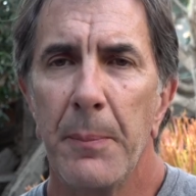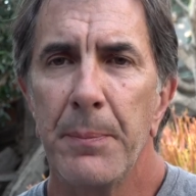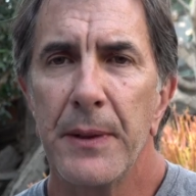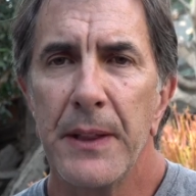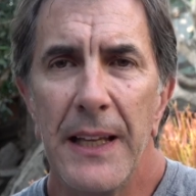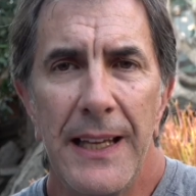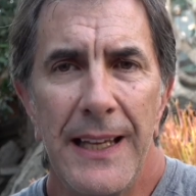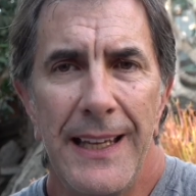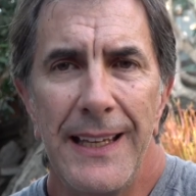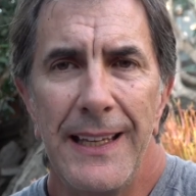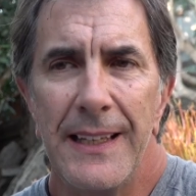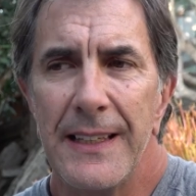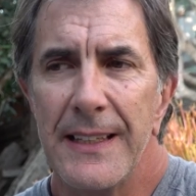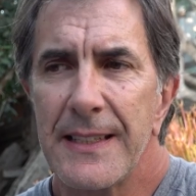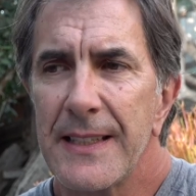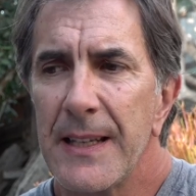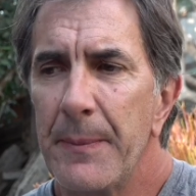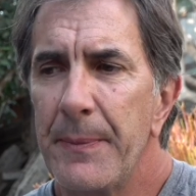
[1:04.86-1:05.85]
playing
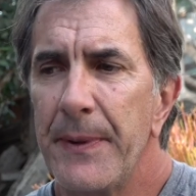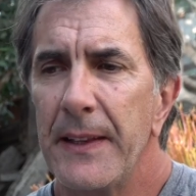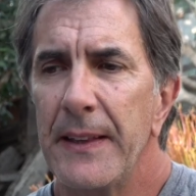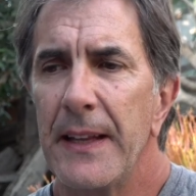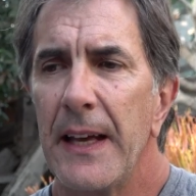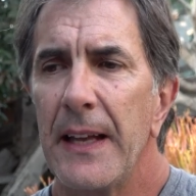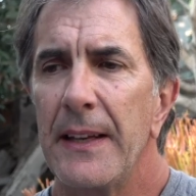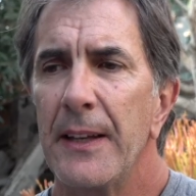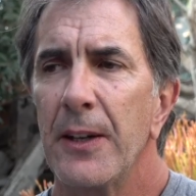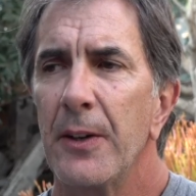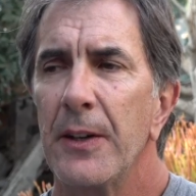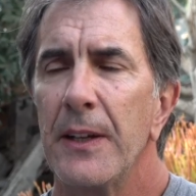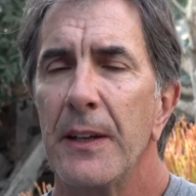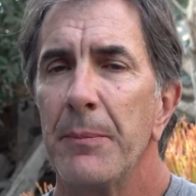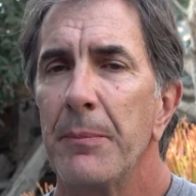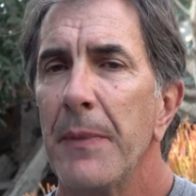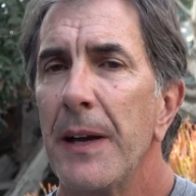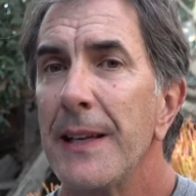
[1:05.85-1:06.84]
is something that, you know,
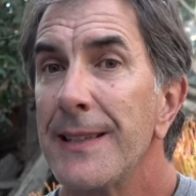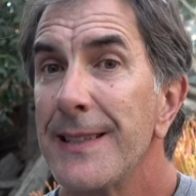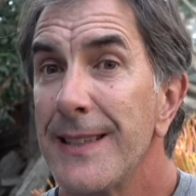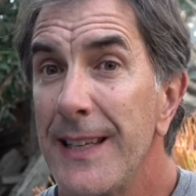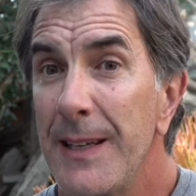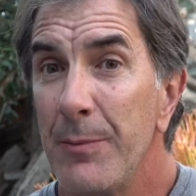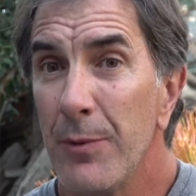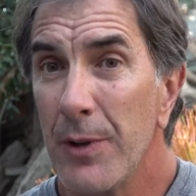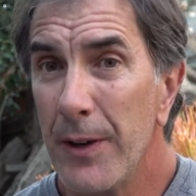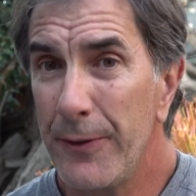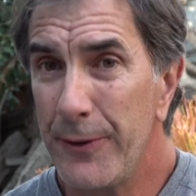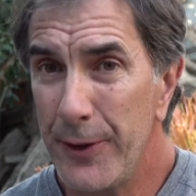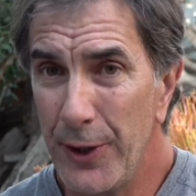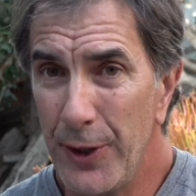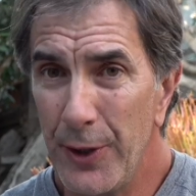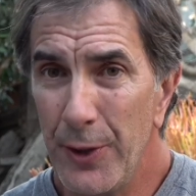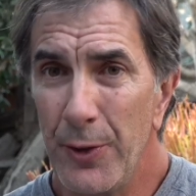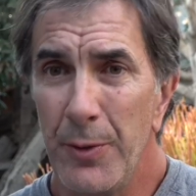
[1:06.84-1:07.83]
it might seem rough
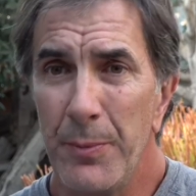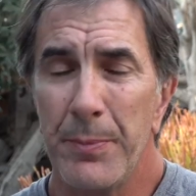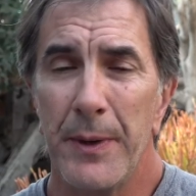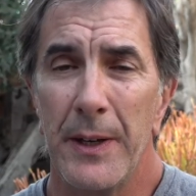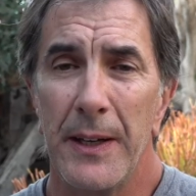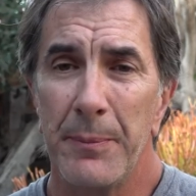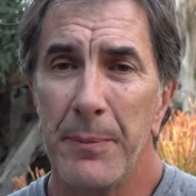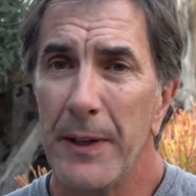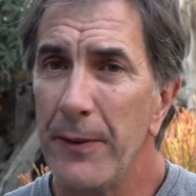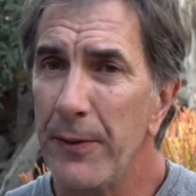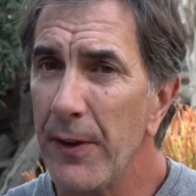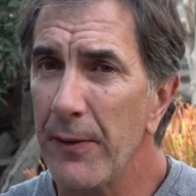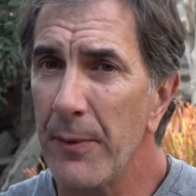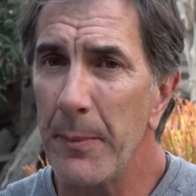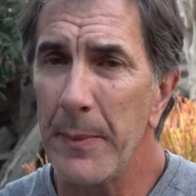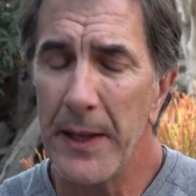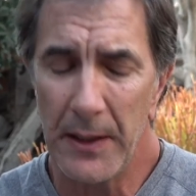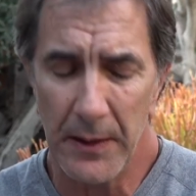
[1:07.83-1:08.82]
to you, but if you
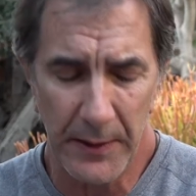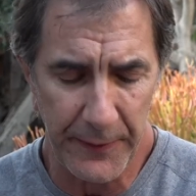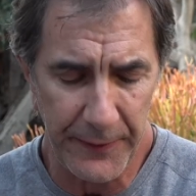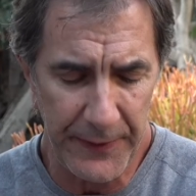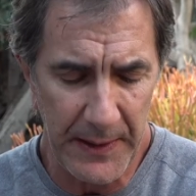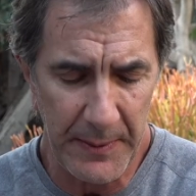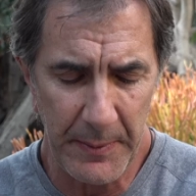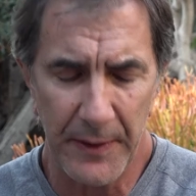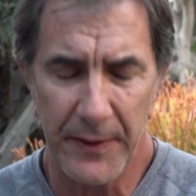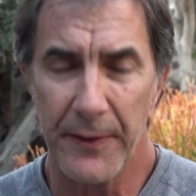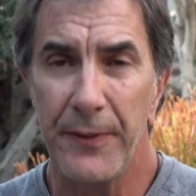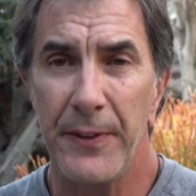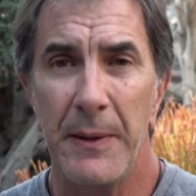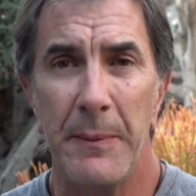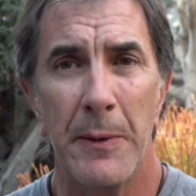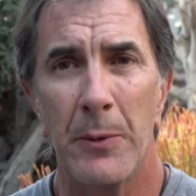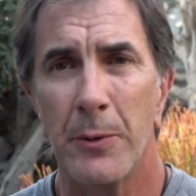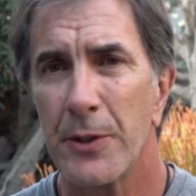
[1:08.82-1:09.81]
have a male and a female, the
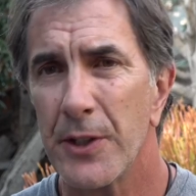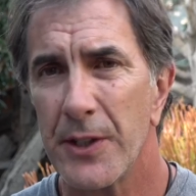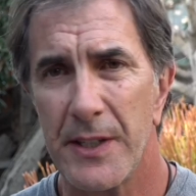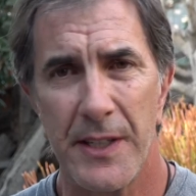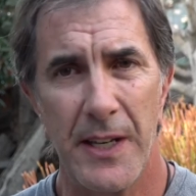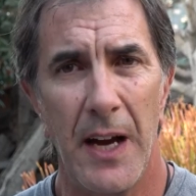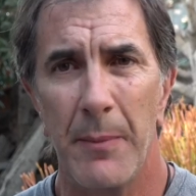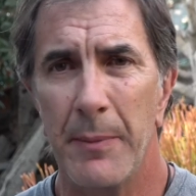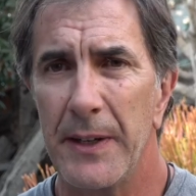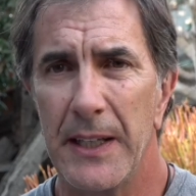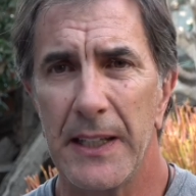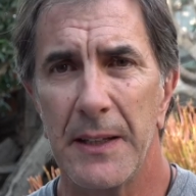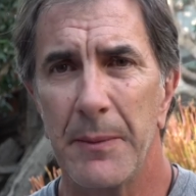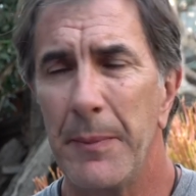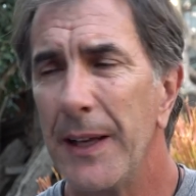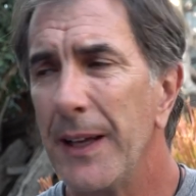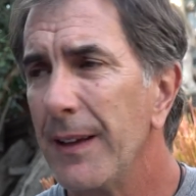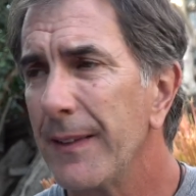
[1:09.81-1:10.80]
female will just dominate
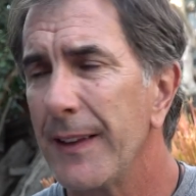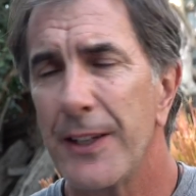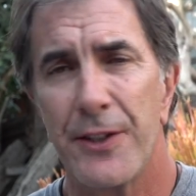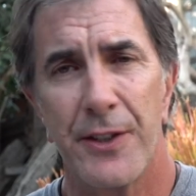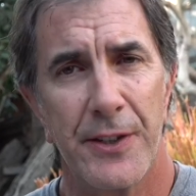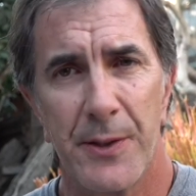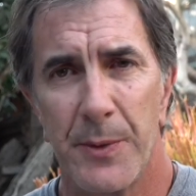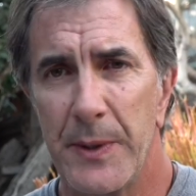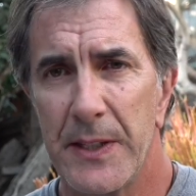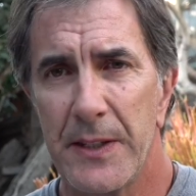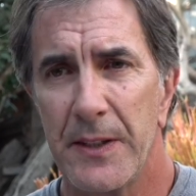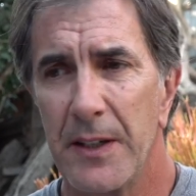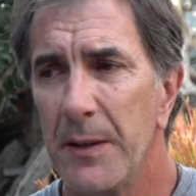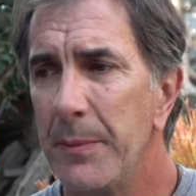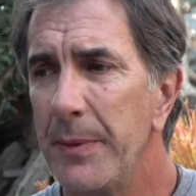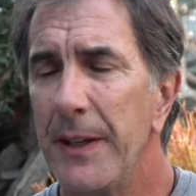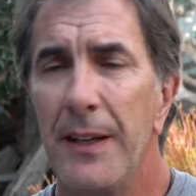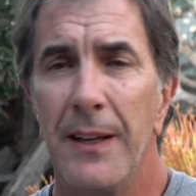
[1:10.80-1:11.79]
the male. That's just the way it's
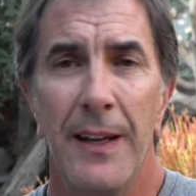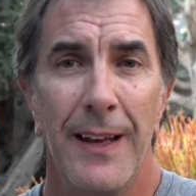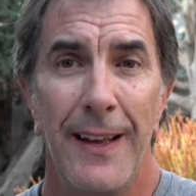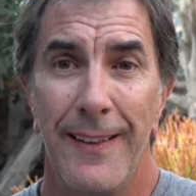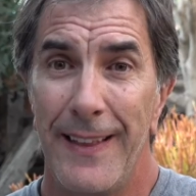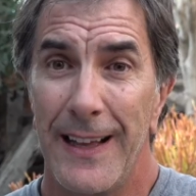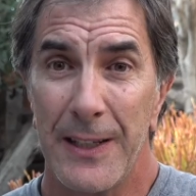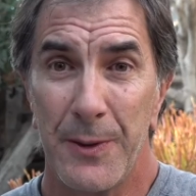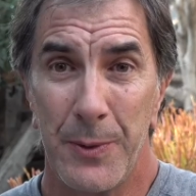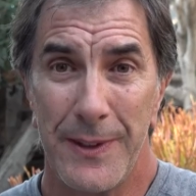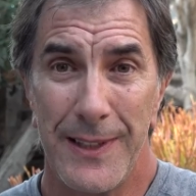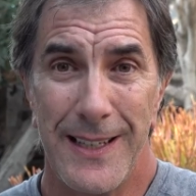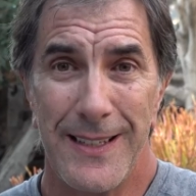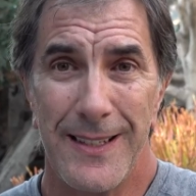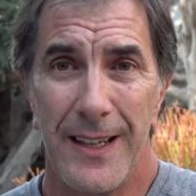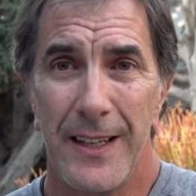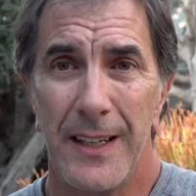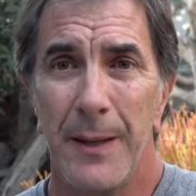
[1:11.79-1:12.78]
going to be. That's what they
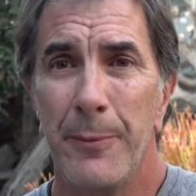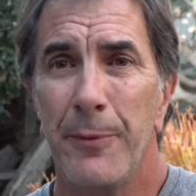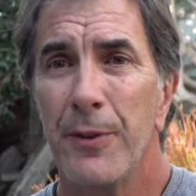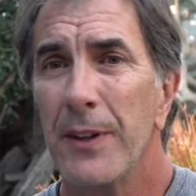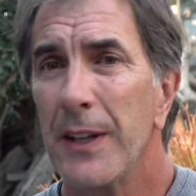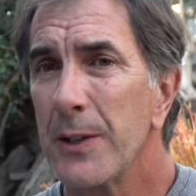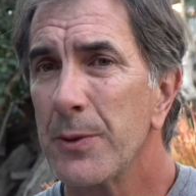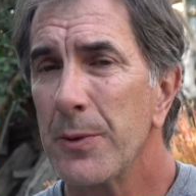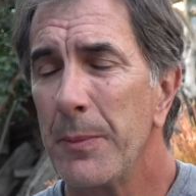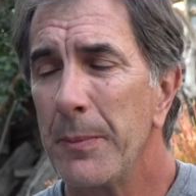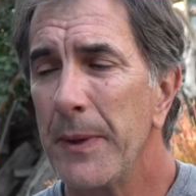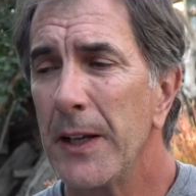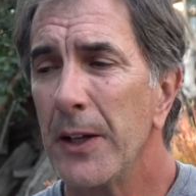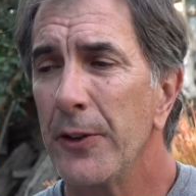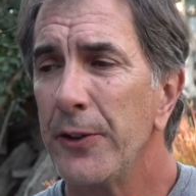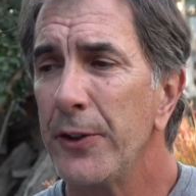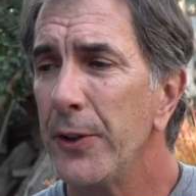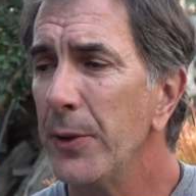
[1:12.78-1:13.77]
signed up for. That's what
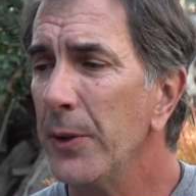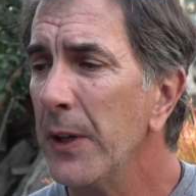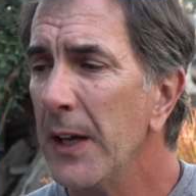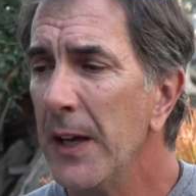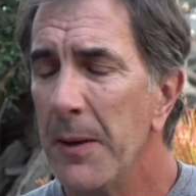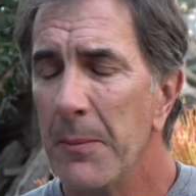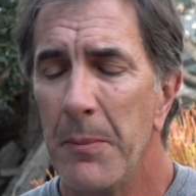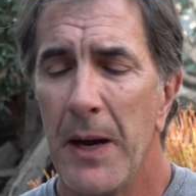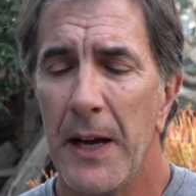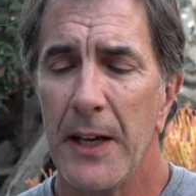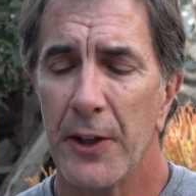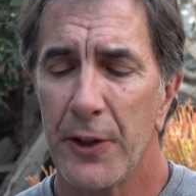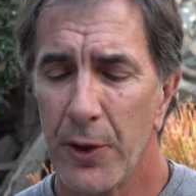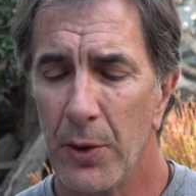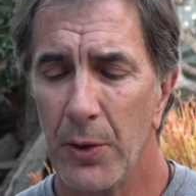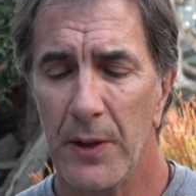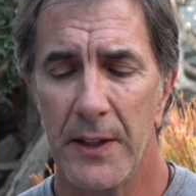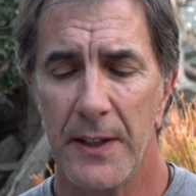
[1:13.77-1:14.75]
males do. Maya
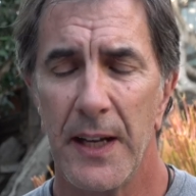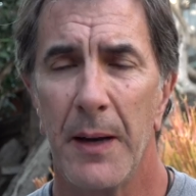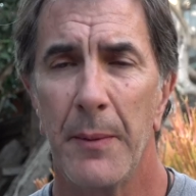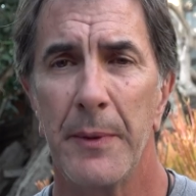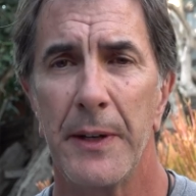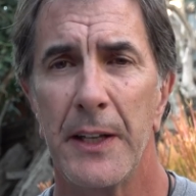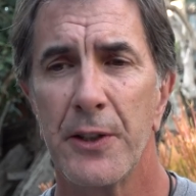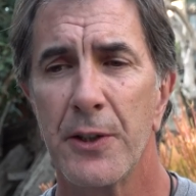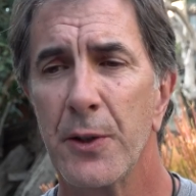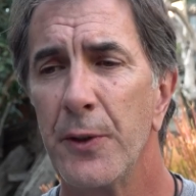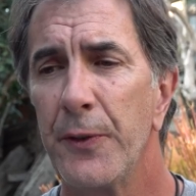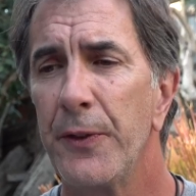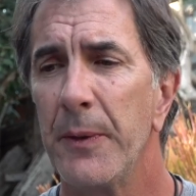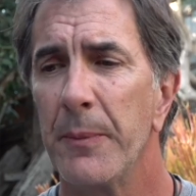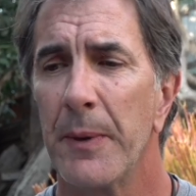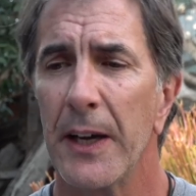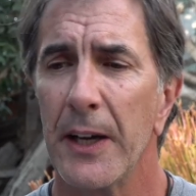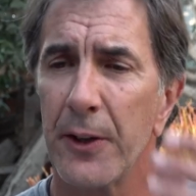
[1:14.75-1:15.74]
totally dominates
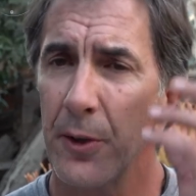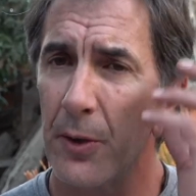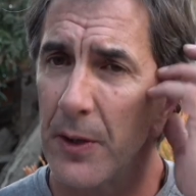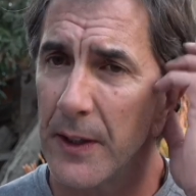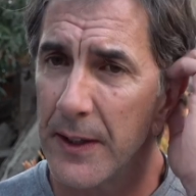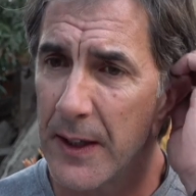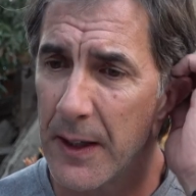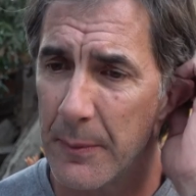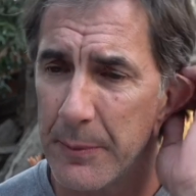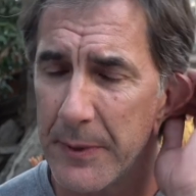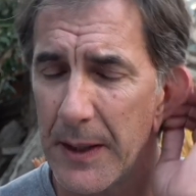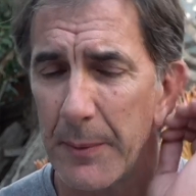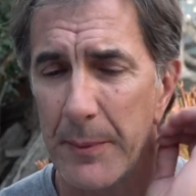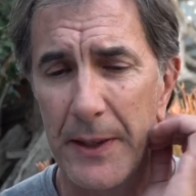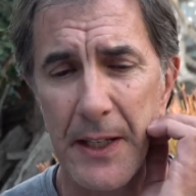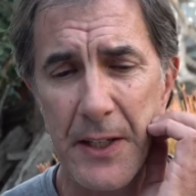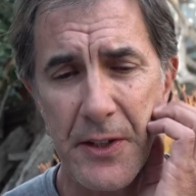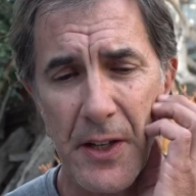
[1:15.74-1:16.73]
Goofy. Maya totally
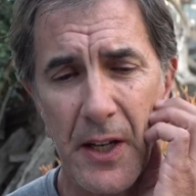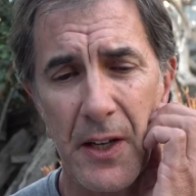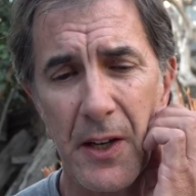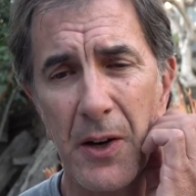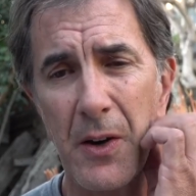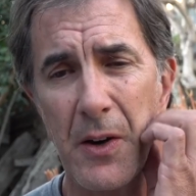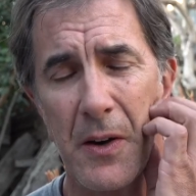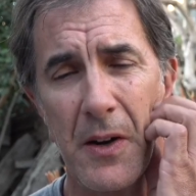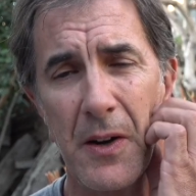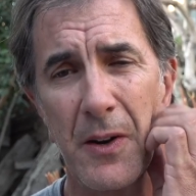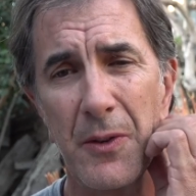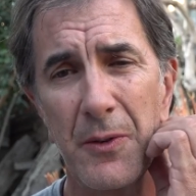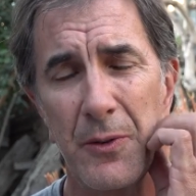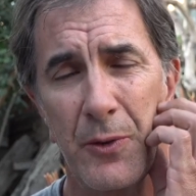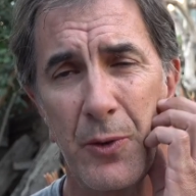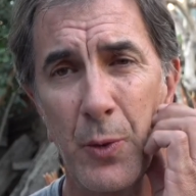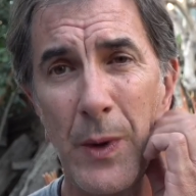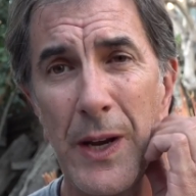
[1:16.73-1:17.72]
dominates
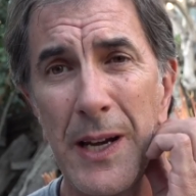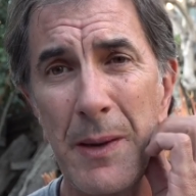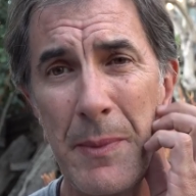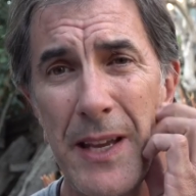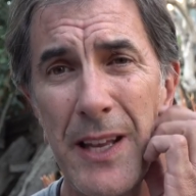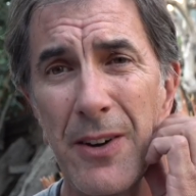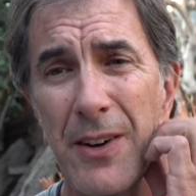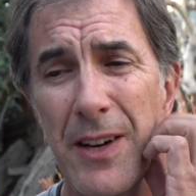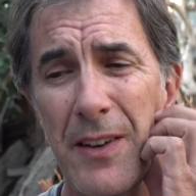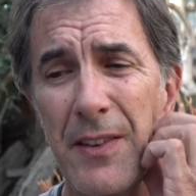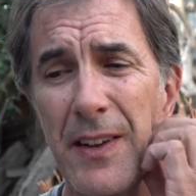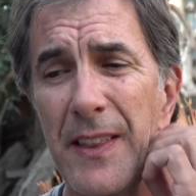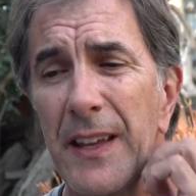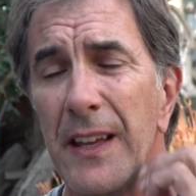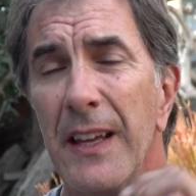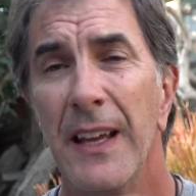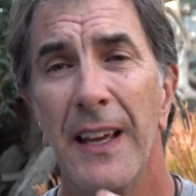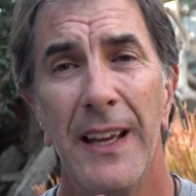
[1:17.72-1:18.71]
Dwayne-mator and
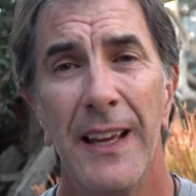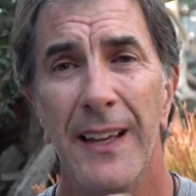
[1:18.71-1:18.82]
everything.